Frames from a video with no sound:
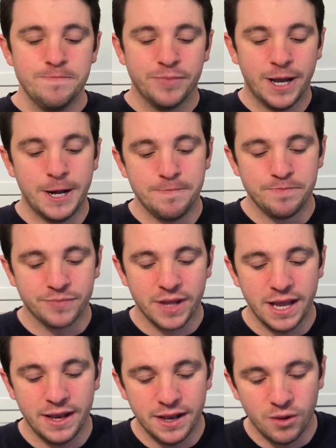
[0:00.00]

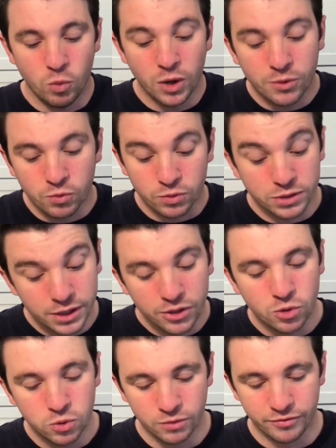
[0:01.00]
And one really cool